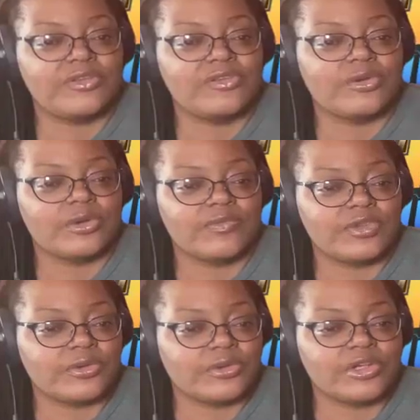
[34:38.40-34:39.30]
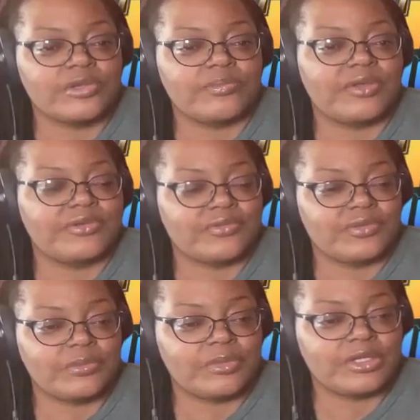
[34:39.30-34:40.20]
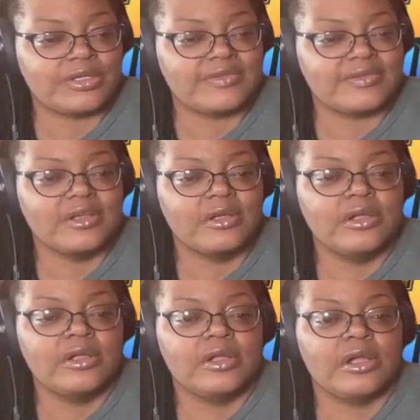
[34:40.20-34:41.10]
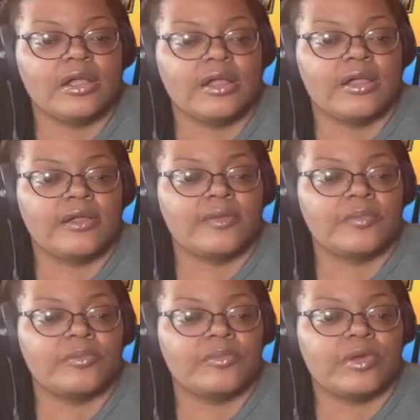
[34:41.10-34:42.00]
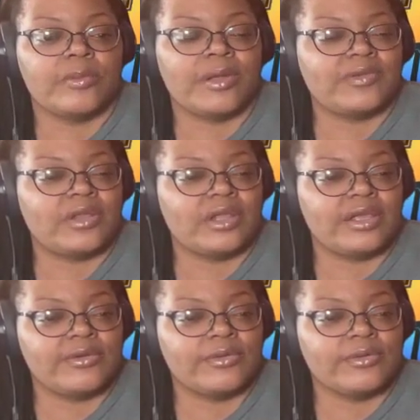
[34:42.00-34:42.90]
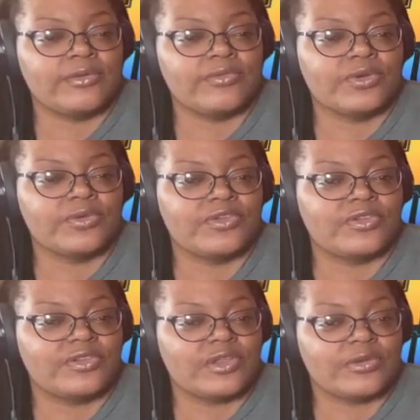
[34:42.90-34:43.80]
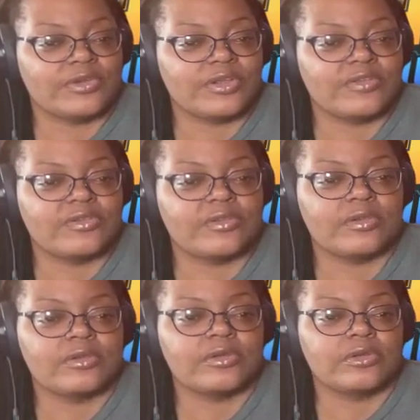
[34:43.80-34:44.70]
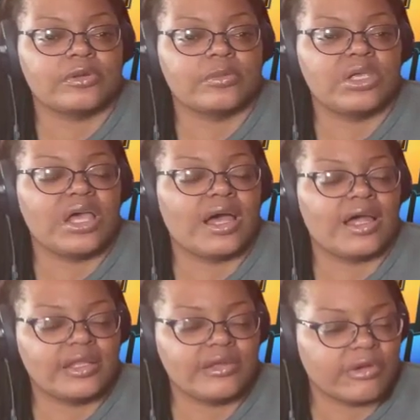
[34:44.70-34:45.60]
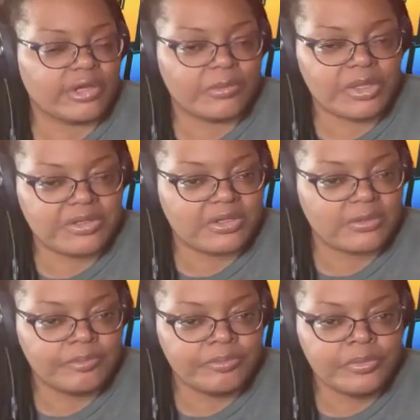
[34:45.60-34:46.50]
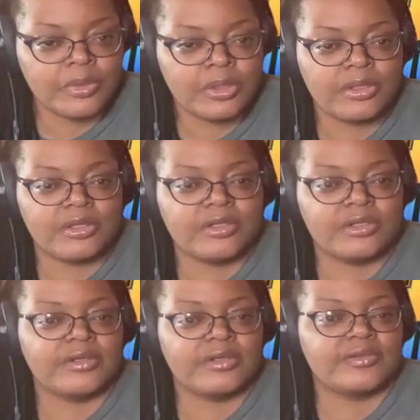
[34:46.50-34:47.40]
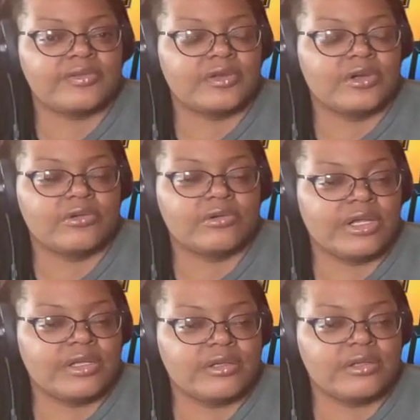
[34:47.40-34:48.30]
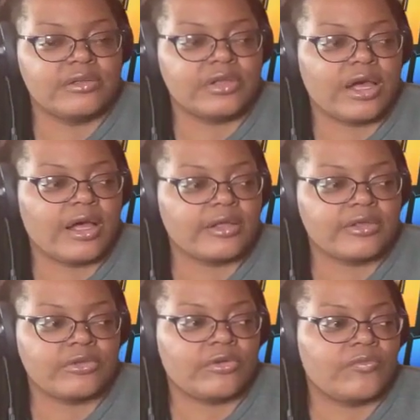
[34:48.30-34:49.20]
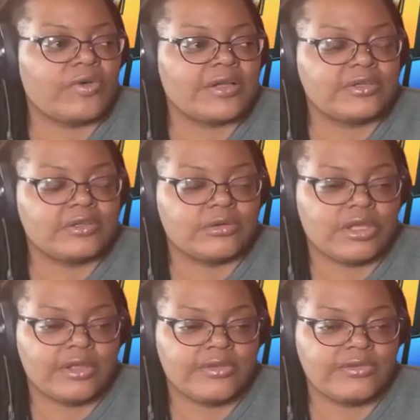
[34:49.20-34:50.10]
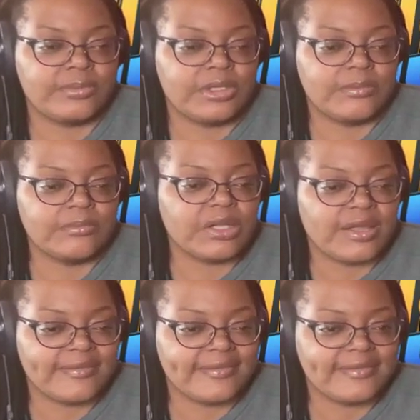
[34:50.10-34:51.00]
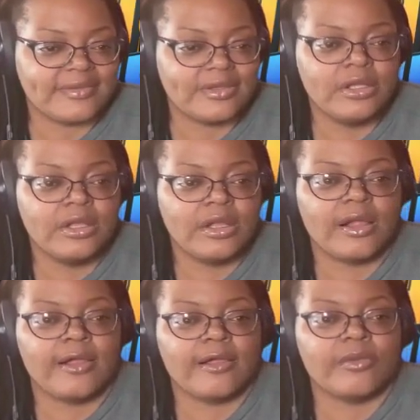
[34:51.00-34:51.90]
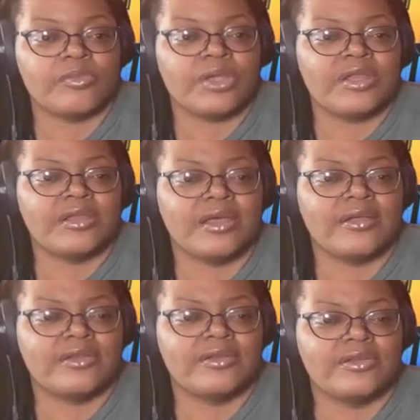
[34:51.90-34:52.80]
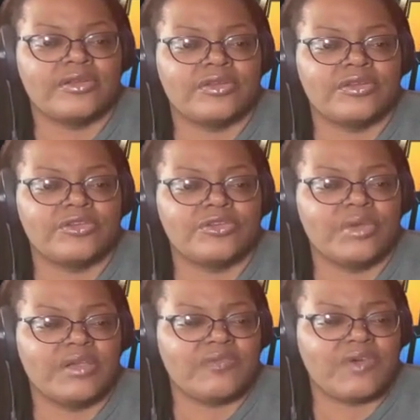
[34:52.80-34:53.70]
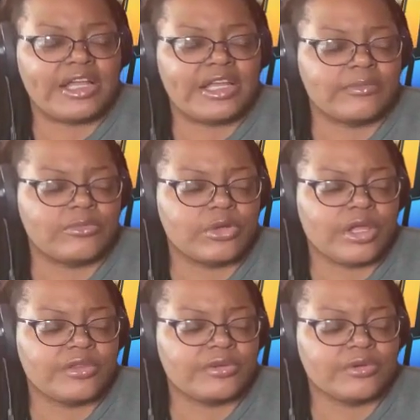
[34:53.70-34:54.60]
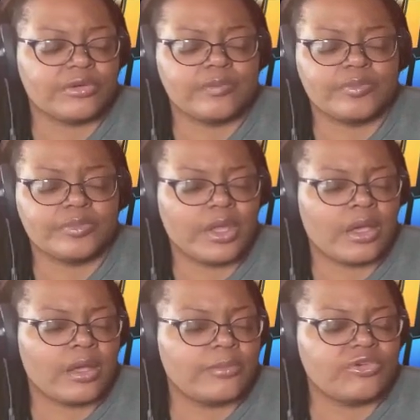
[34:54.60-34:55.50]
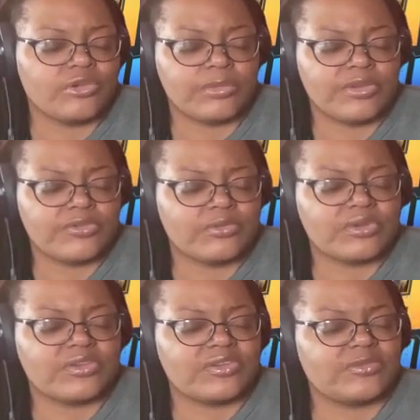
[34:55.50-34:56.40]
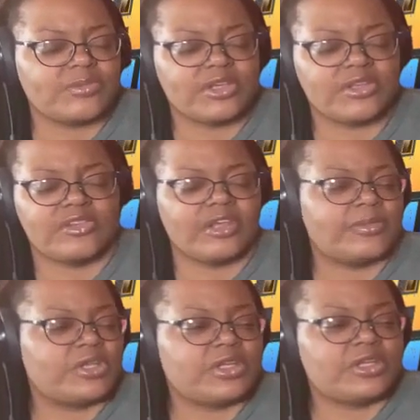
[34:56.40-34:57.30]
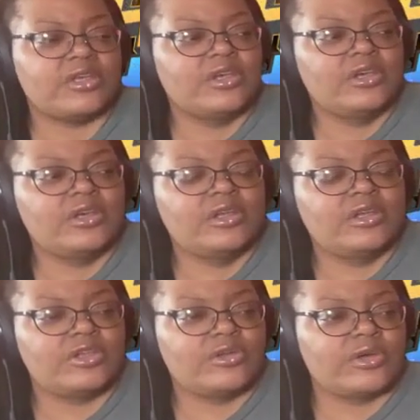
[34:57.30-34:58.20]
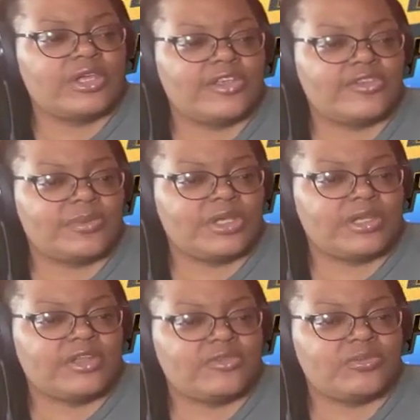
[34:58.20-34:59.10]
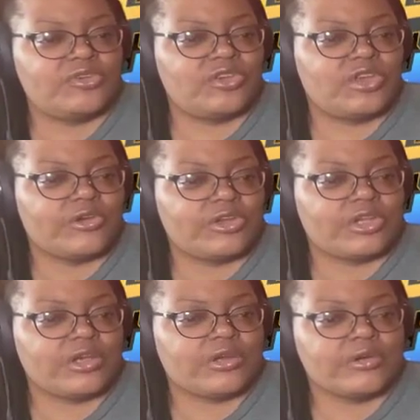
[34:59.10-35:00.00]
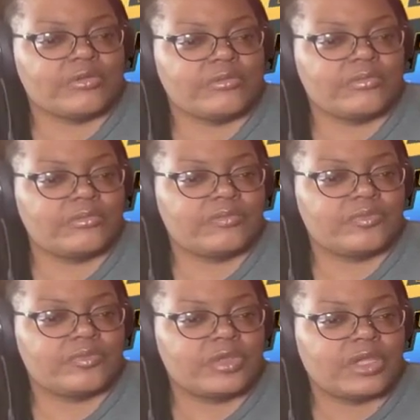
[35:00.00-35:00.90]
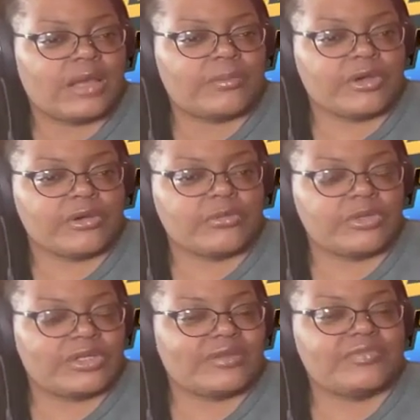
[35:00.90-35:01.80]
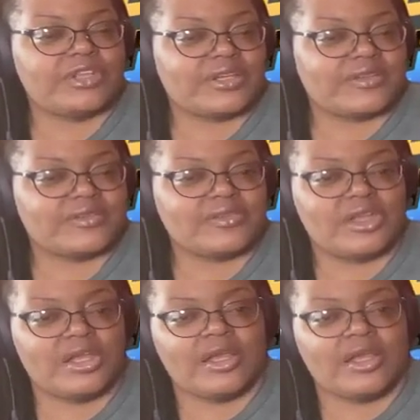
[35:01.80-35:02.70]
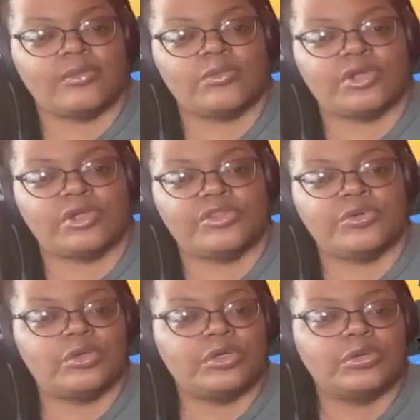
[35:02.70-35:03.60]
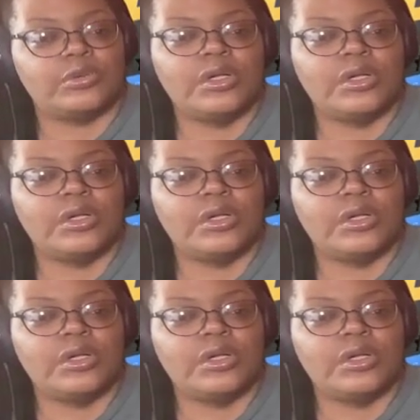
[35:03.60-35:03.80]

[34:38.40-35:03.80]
30 for 30, Best of Enemies, about the Lakers versus the Celtics, we highly recommend it. It is a great doc. You can find it on ESPN Plus. And then you may find them on other streaming services because they've been, ESPN has been sharing their library with Netflix and with Hulu.